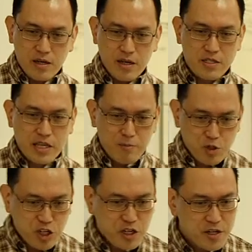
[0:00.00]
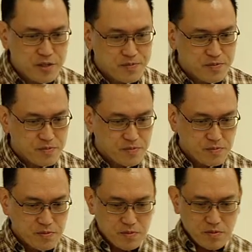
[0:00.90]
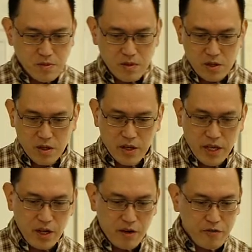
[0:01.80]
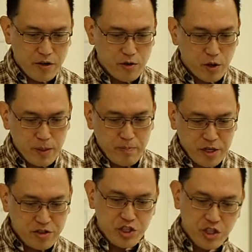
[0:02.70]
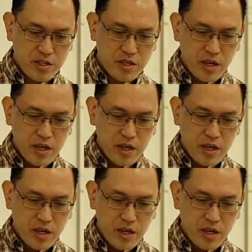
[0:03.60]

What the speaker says: sculpture, okay, of a Roman patrician